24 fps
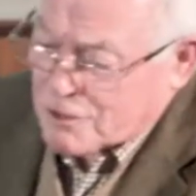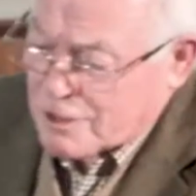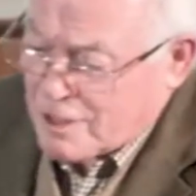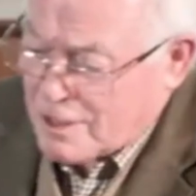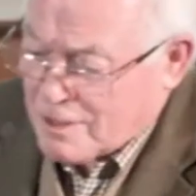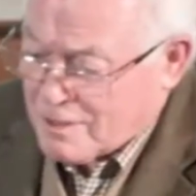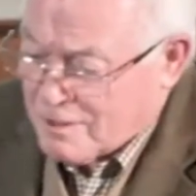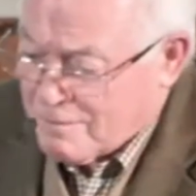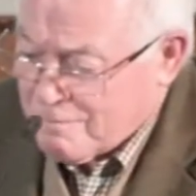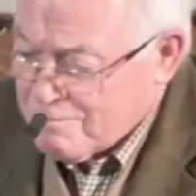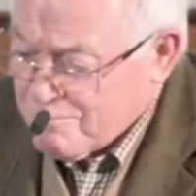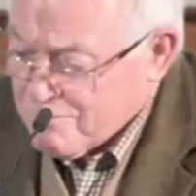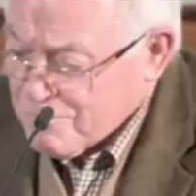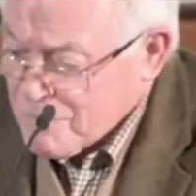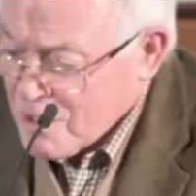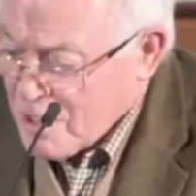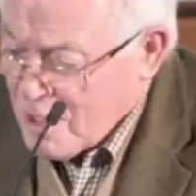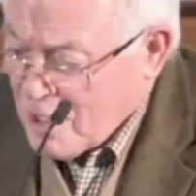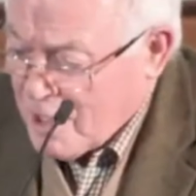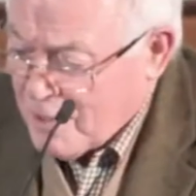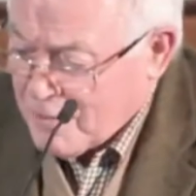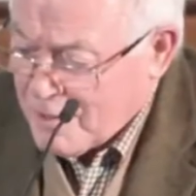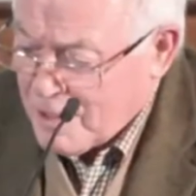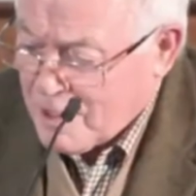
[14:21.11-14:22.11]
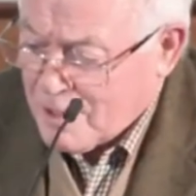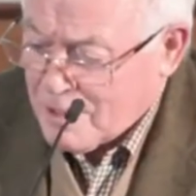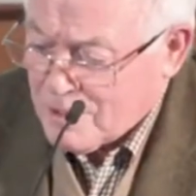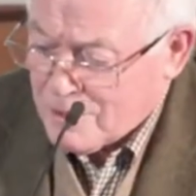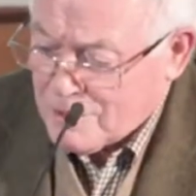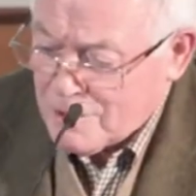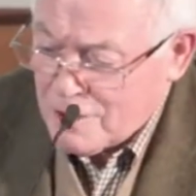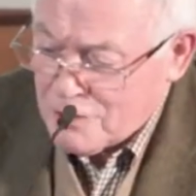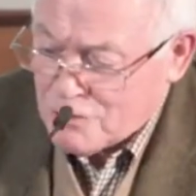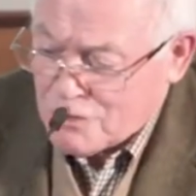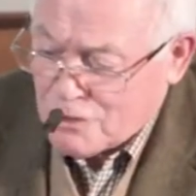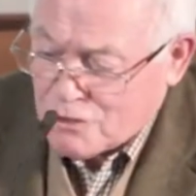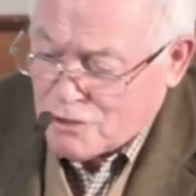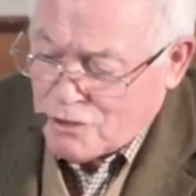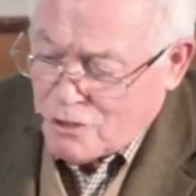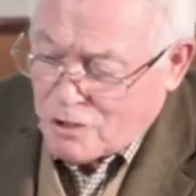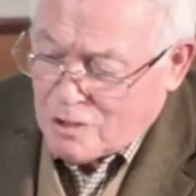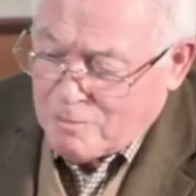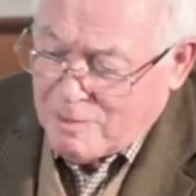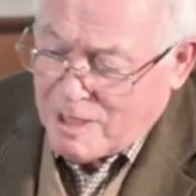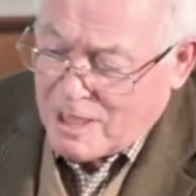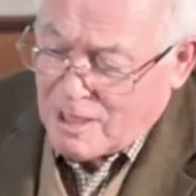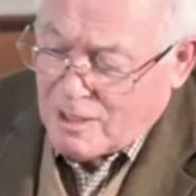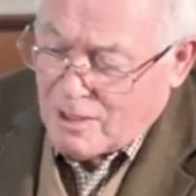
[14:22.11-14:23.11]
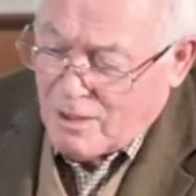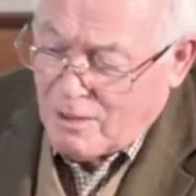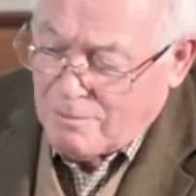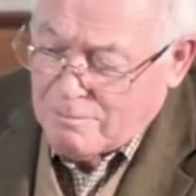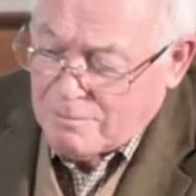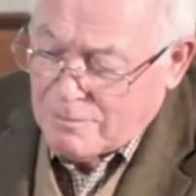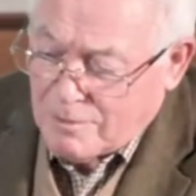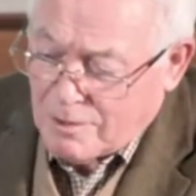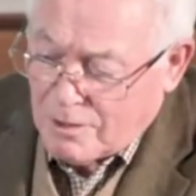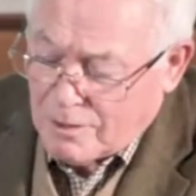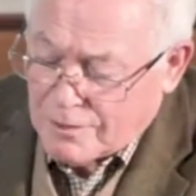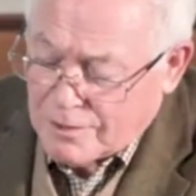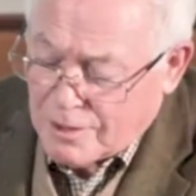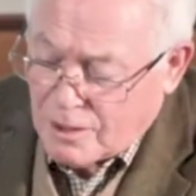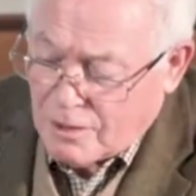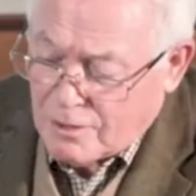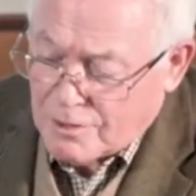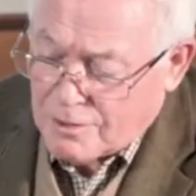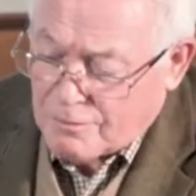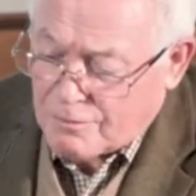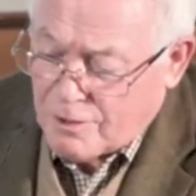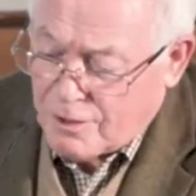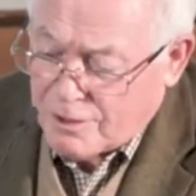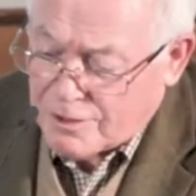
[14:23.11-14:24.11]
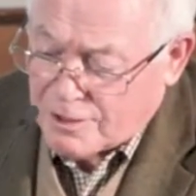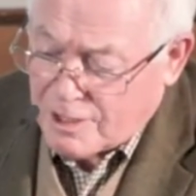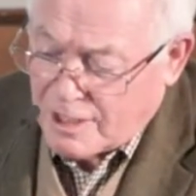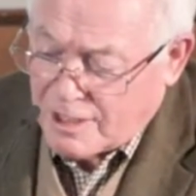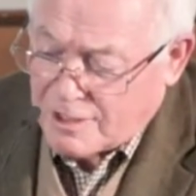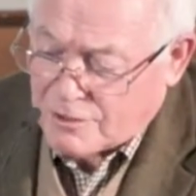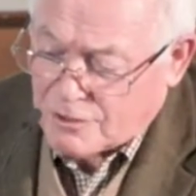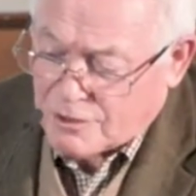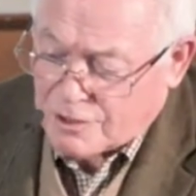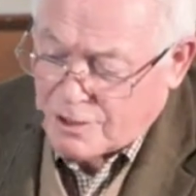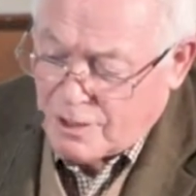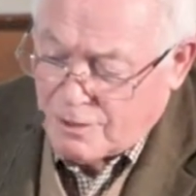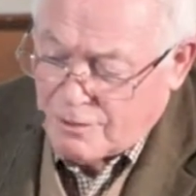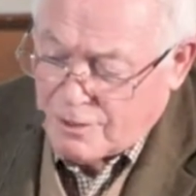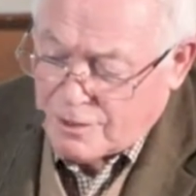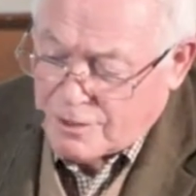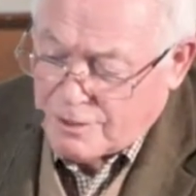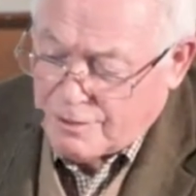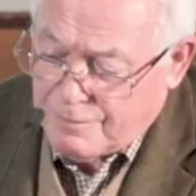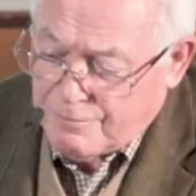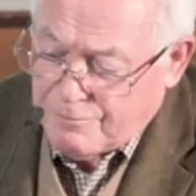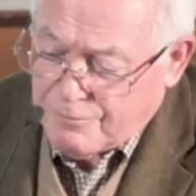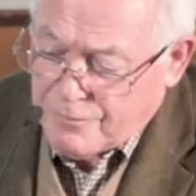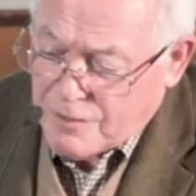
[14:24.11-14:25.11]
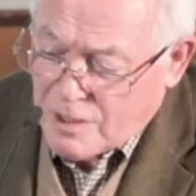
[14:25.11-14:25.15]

see them, there's the sugar beet lump on the right-hand side,